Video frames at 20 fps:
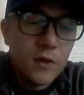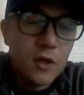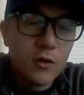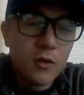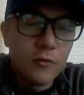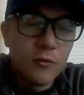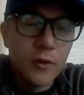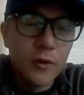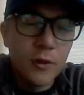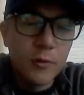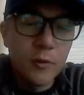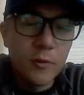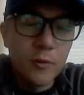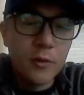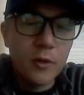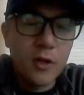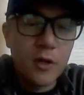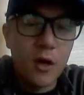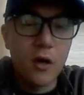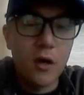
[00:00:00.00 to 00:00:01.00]
hopefully we
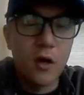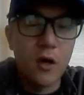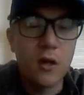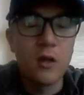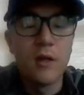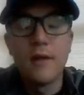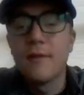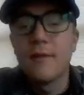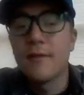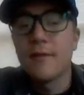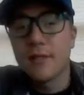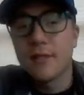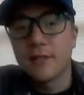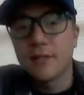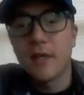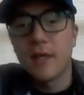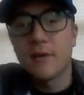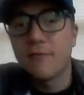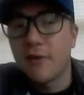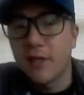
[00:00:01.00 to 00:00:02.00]
recall, that's
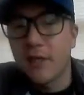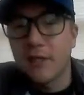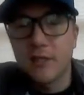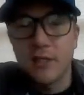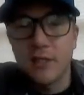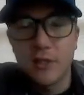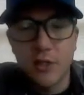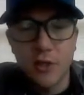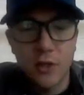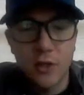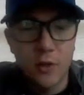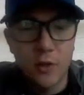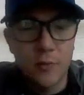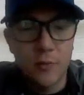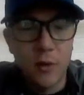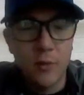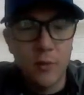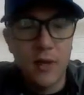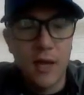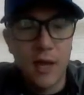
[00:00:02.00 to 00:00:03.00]
that fancy term
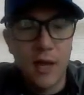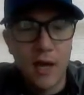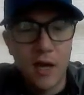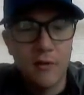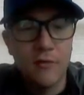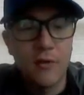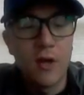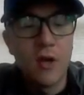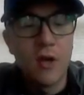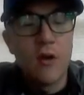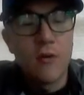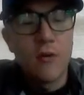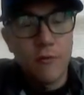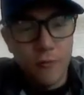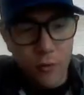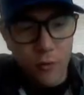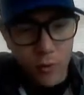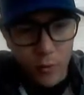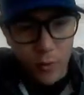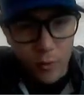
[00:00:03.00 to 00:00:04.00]
that we have
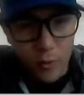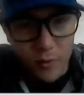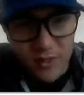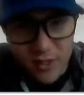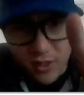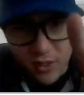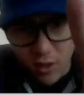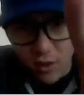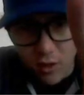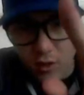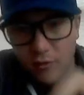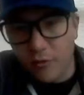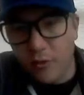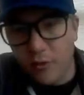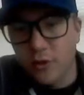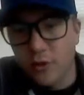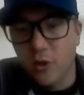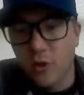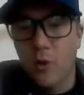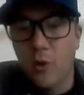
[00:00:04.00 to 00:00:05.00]
for when we solve
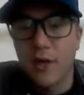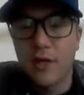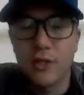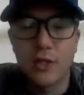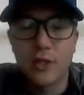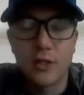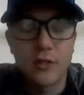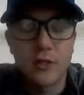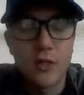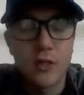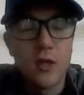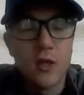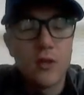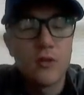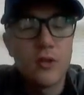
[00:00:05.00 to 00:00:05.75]
those equations.